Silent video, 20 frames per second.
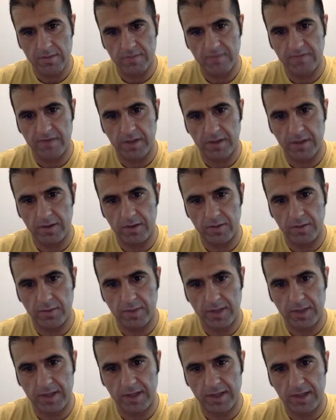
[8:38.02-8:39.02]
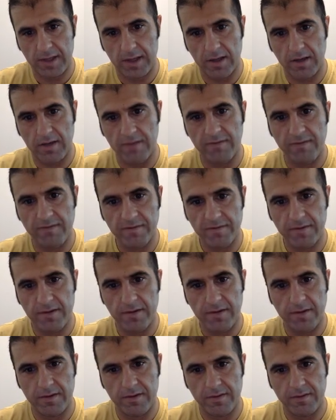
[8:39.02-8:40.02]
followed by of
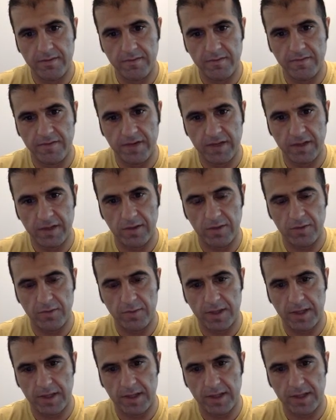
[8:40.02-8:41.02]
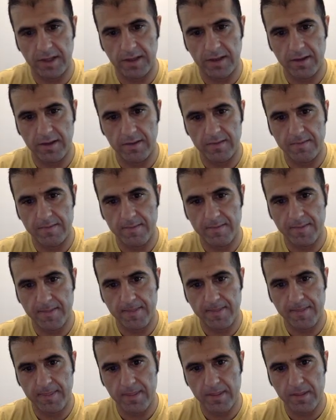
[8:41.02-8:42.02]
followed by
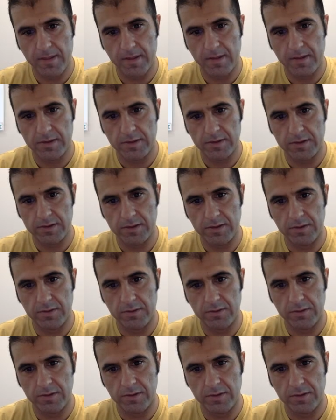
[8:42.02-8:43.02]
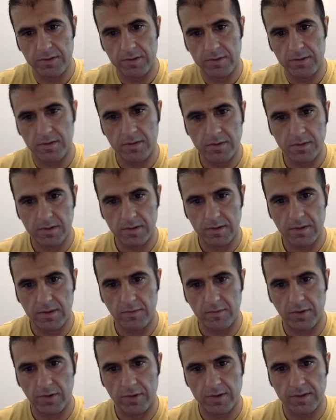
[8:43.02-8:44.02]
suit. We
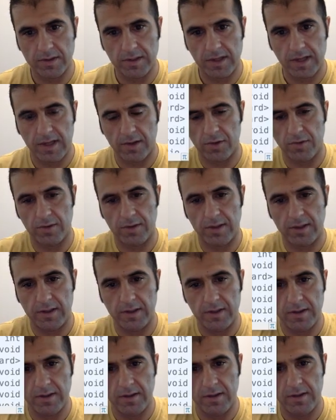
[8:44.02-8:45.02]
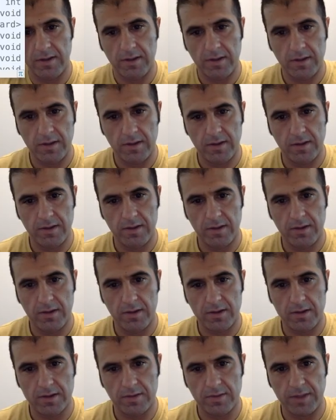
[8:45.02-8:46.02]
should say actually,
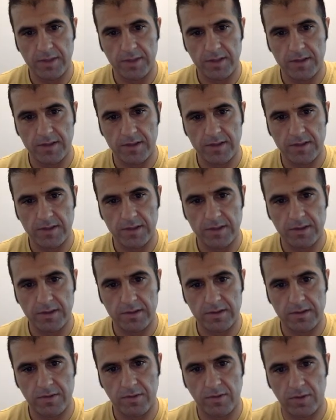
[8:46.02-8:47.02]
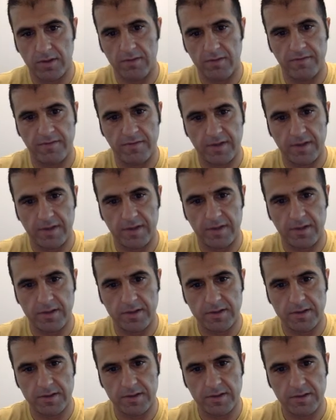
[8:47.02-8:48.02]
just to be consistent, qualify
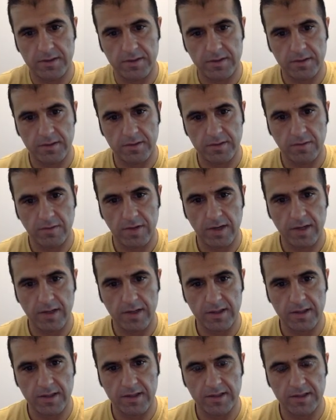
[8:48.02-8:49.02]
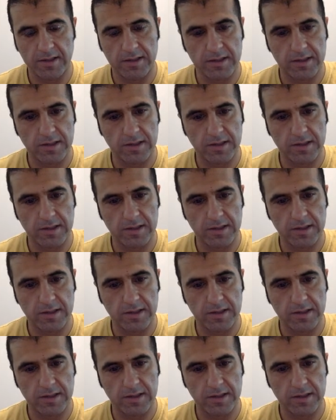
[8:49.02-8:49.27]
this, right? That's